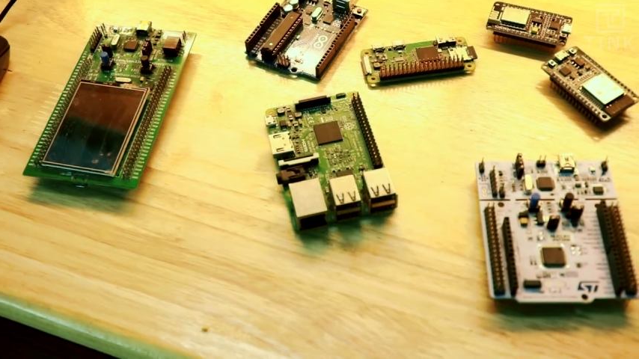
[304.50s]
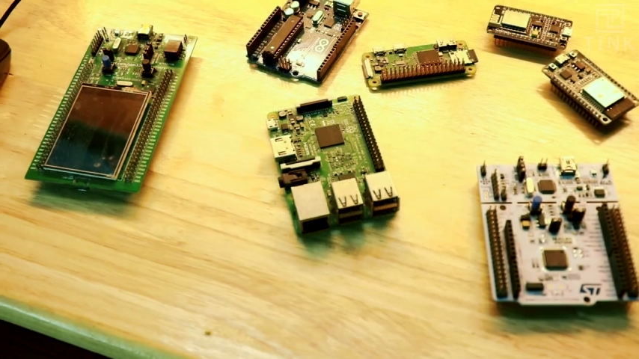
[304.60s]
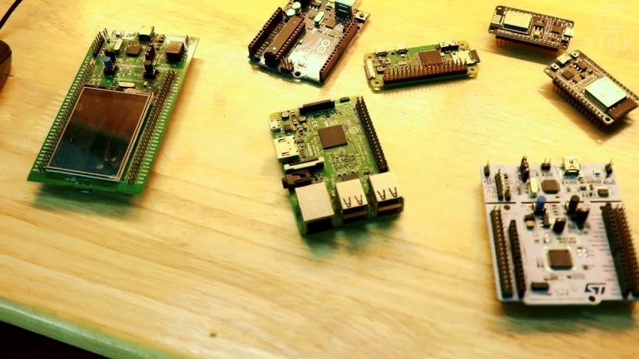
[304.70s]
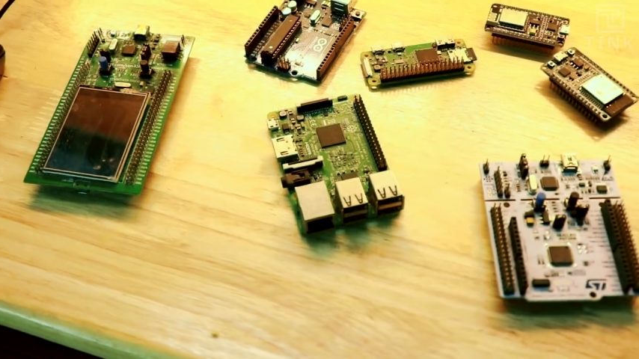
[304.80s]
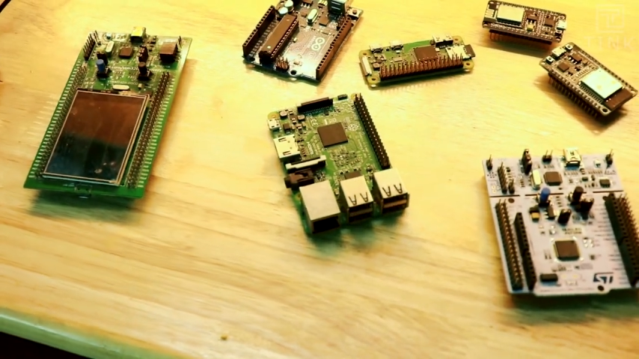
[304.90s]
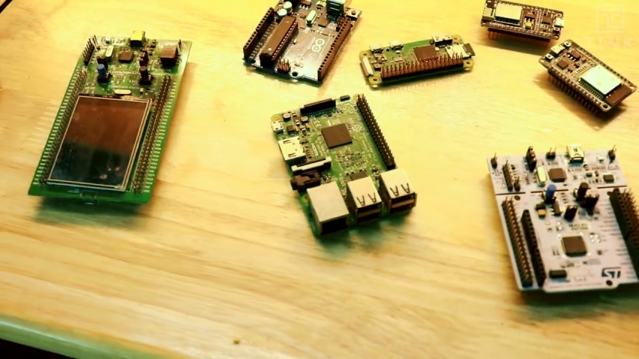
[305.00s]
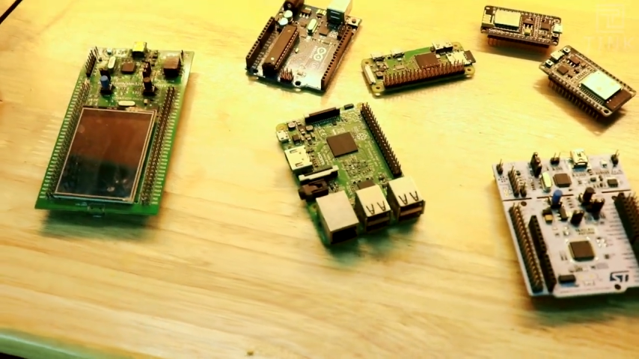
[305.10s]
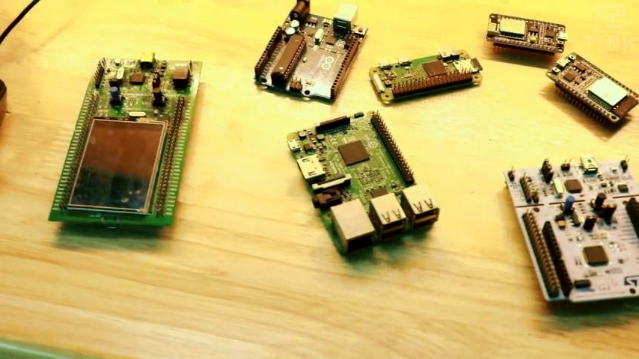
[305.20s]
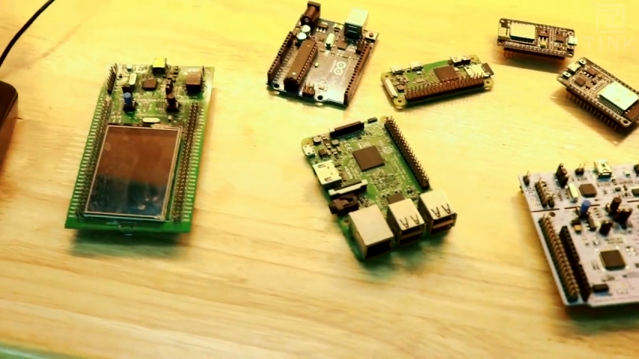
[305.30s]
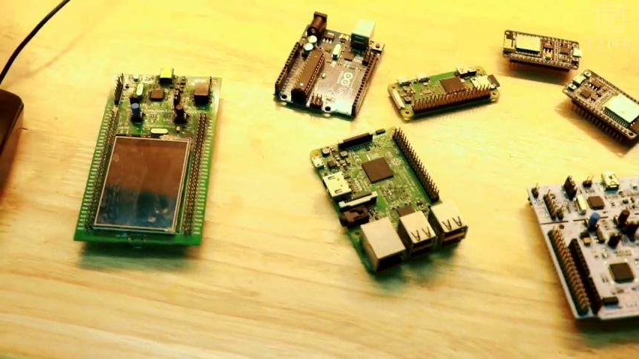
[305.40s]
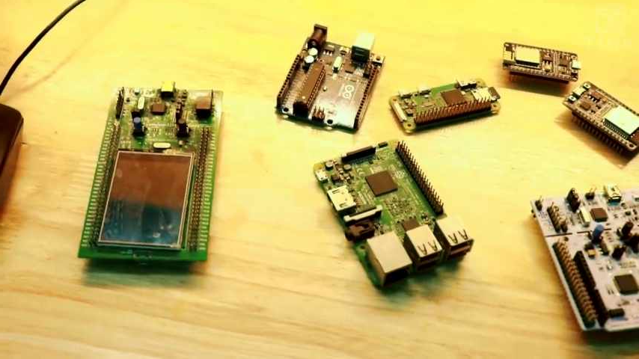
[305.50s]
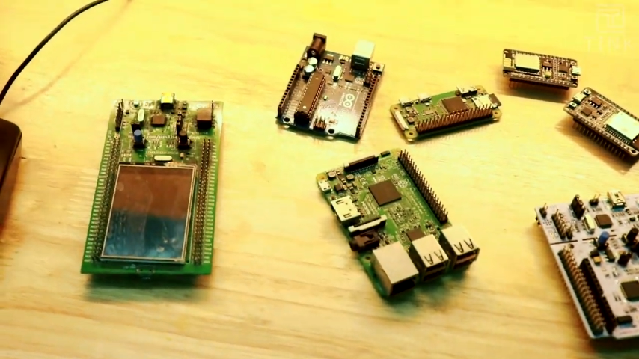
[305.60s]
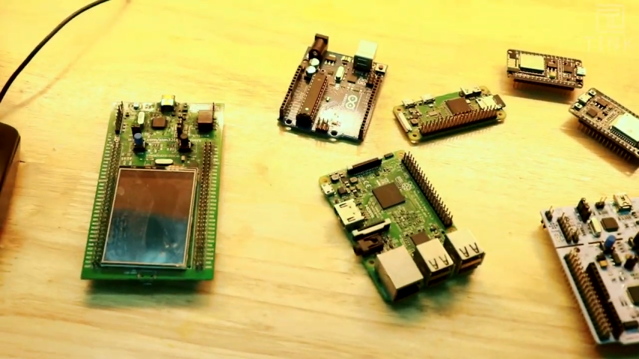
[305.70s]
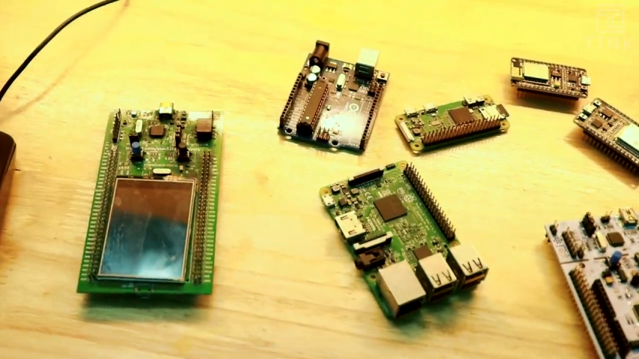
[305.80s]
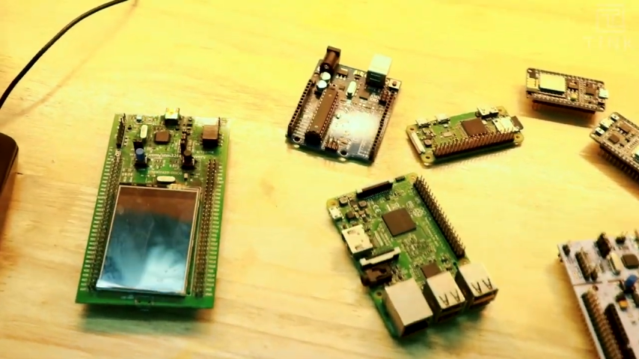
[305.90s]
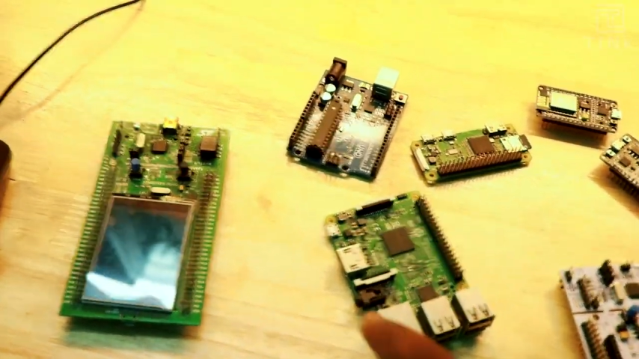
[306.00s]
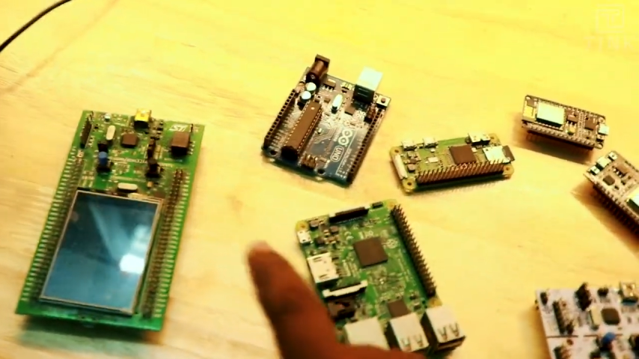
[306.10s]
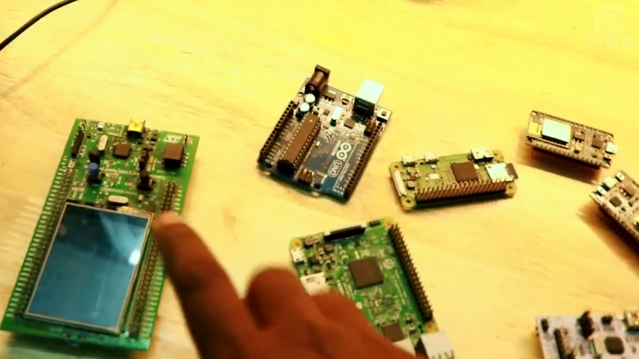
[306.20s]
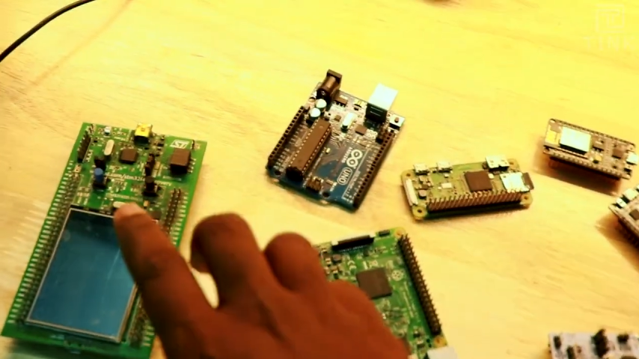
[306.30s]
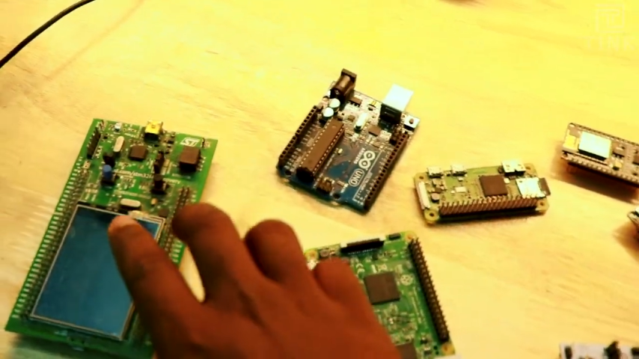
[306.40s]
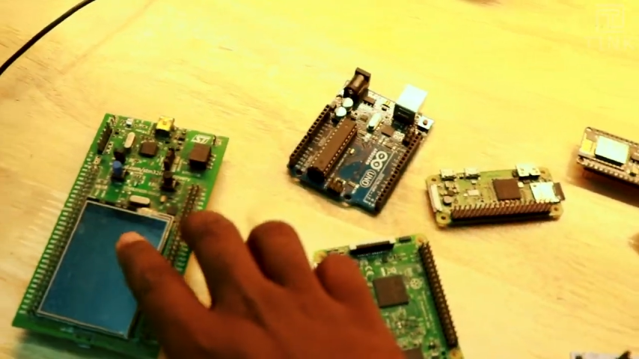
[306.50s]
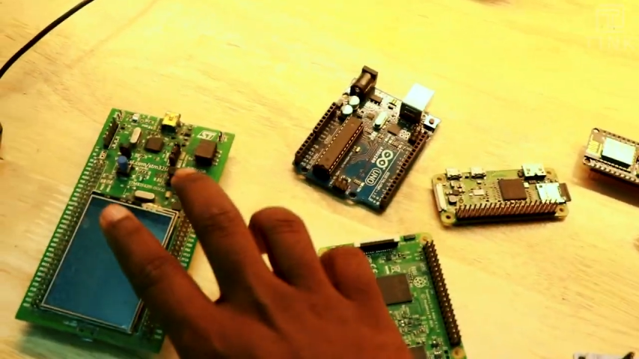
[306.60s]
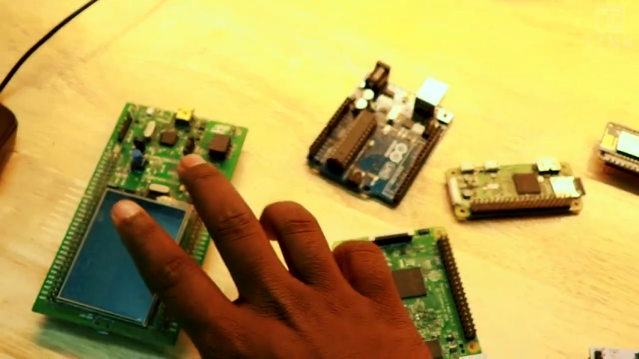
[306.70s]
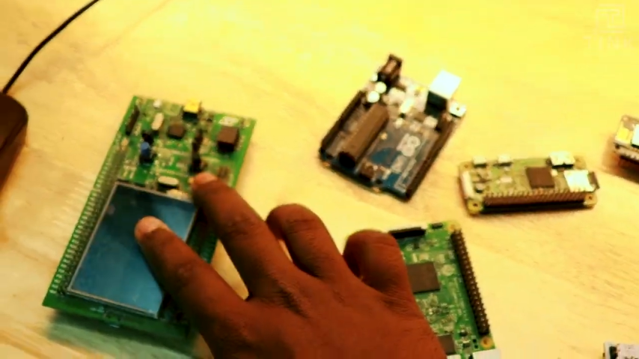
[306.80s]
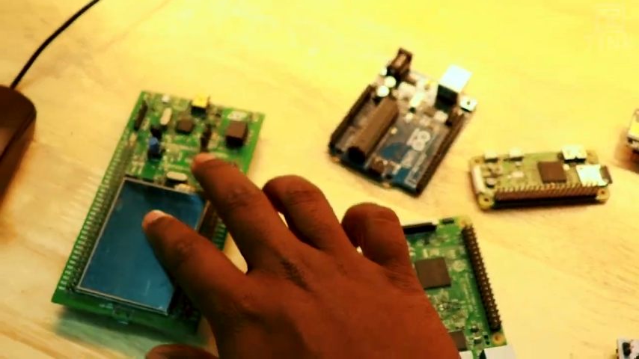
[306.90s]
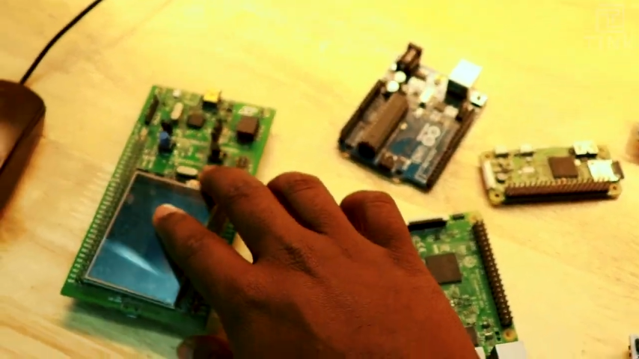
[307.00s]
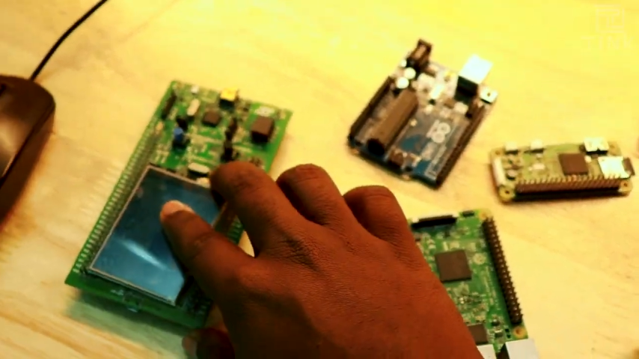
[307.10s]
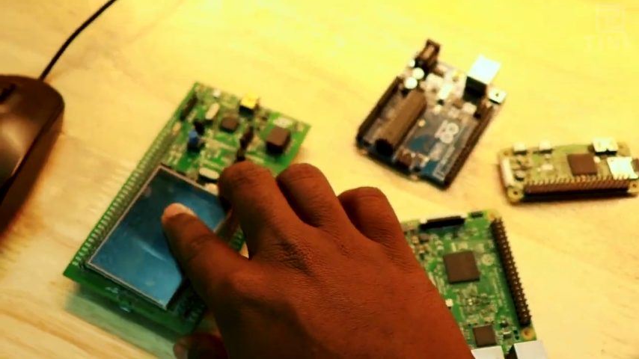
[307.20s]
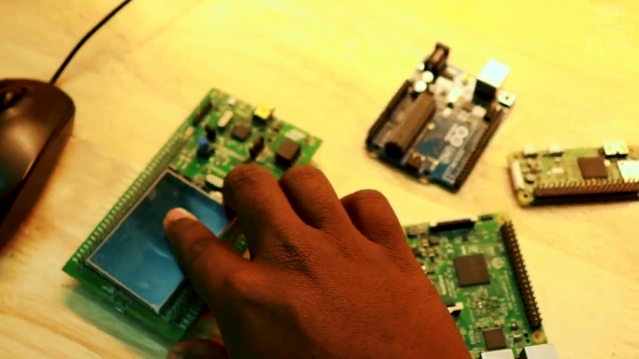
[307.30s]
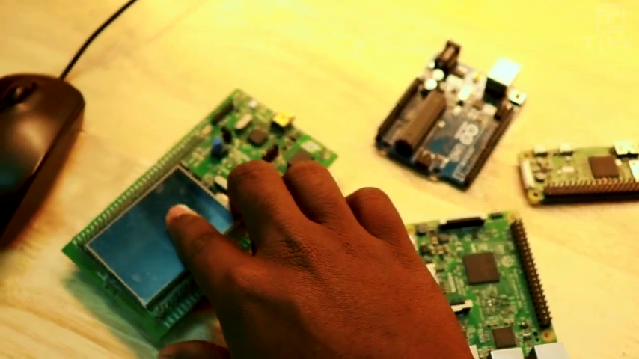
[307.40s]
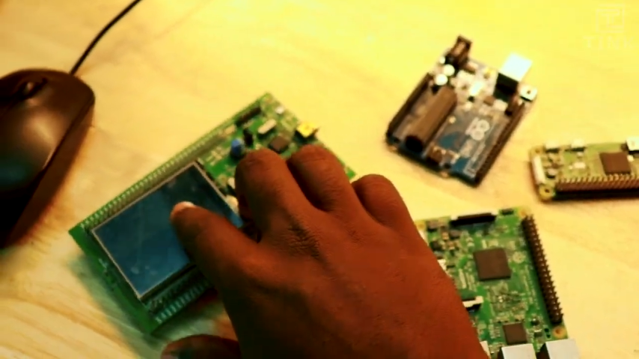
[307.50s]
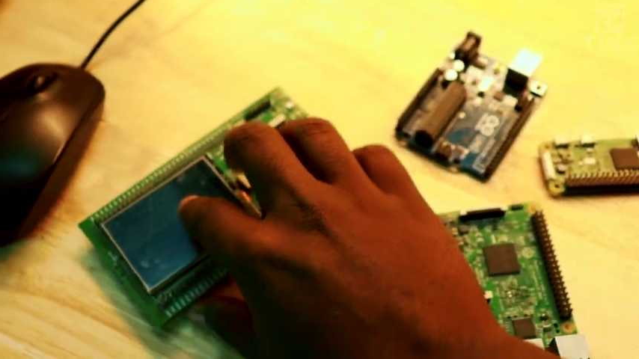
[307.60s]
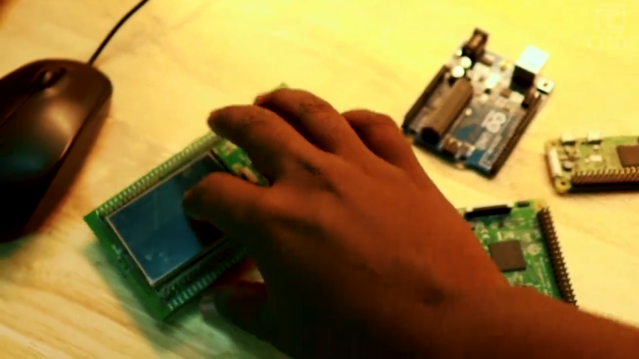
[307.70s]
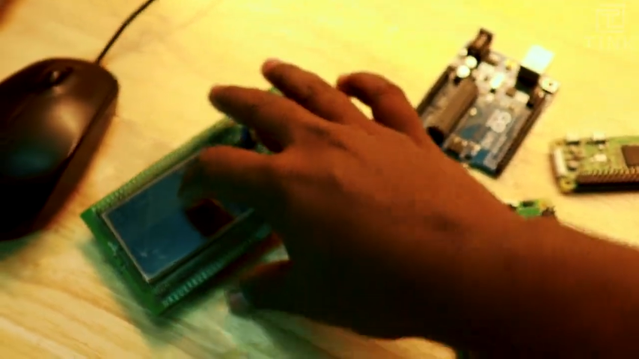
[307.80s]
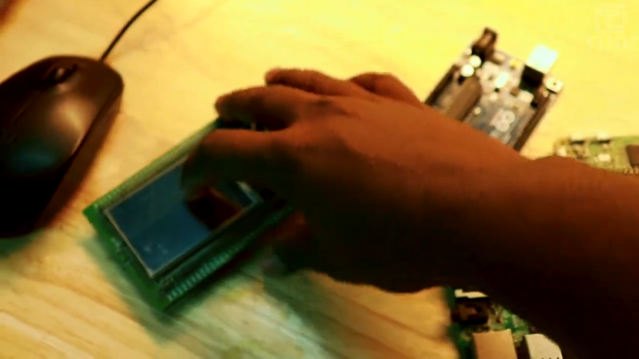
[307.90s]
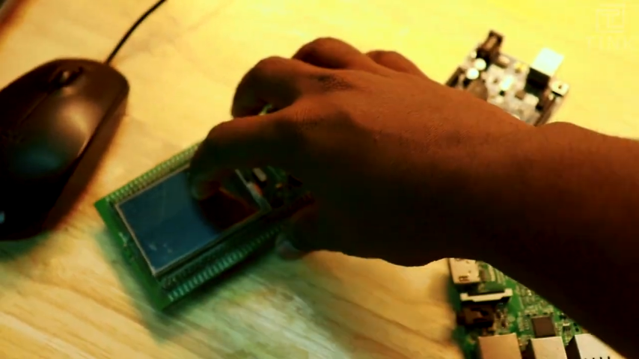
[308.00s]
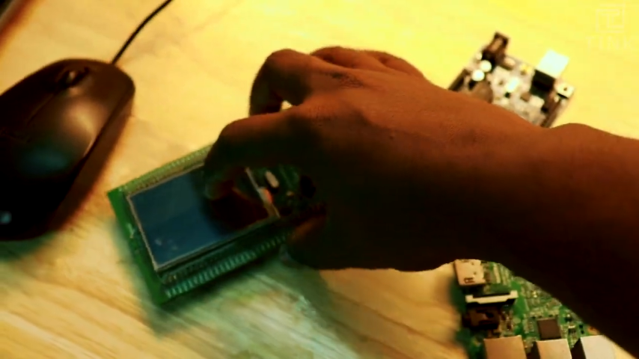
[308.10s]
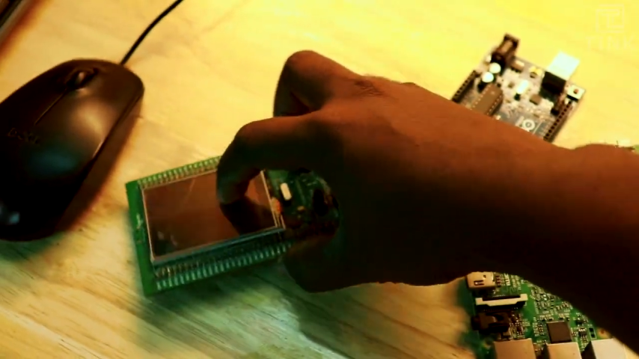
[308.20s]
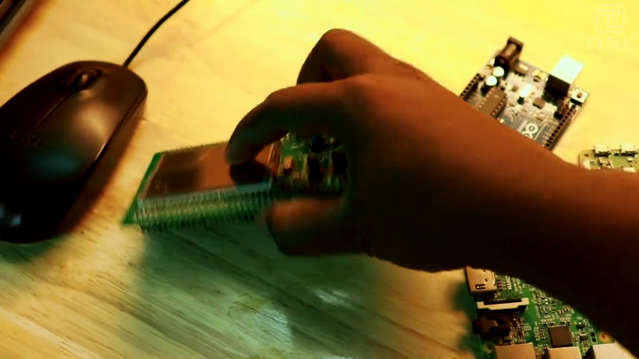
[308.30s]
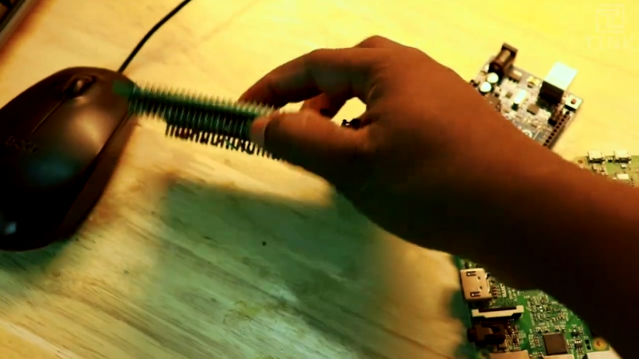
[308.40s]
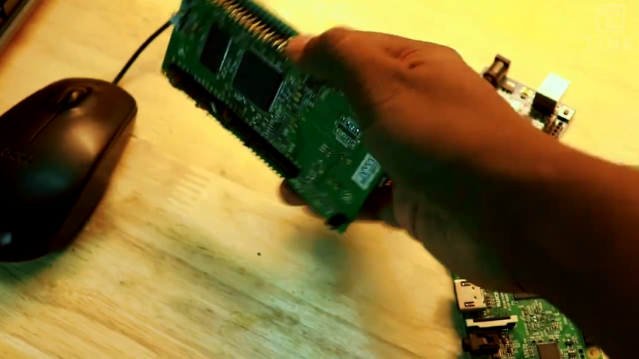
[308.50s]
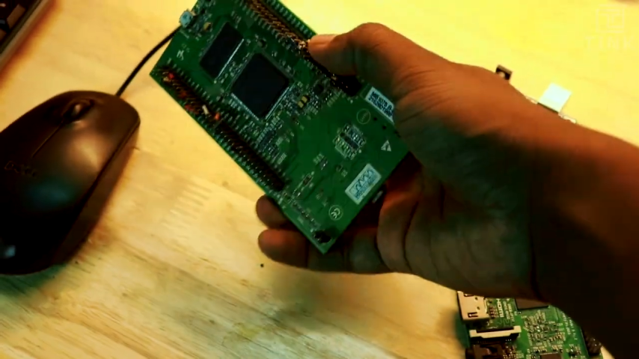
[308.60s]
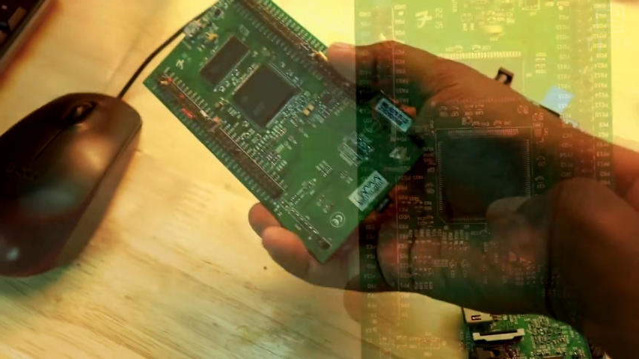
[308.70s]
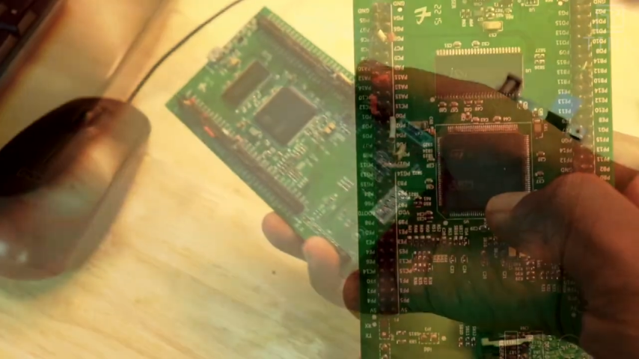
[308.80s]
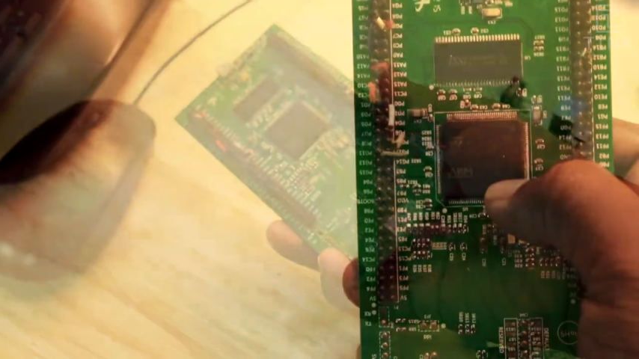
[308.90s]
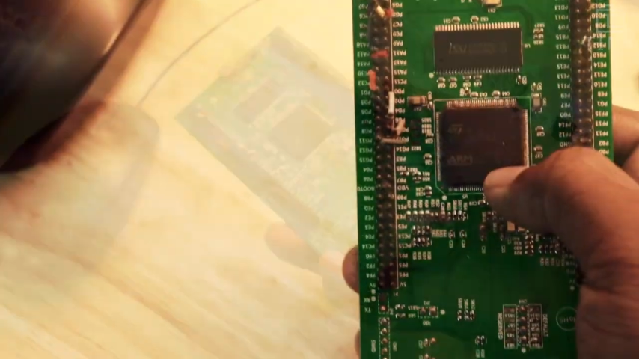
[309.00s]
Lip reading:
Nobody's mouth can be seen.